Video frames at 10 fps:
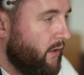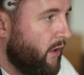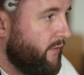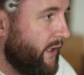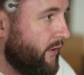
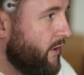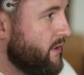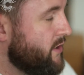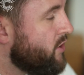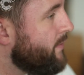The only thing it
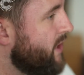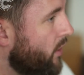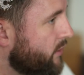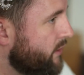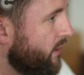does, it stops
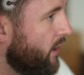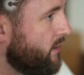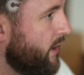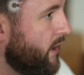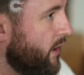it
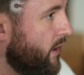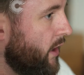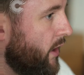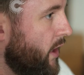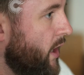oxidising, and
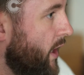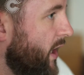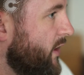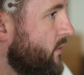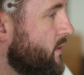
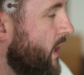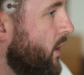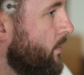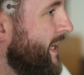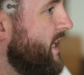it does
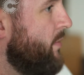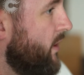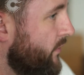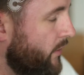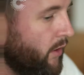help
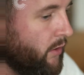keep it for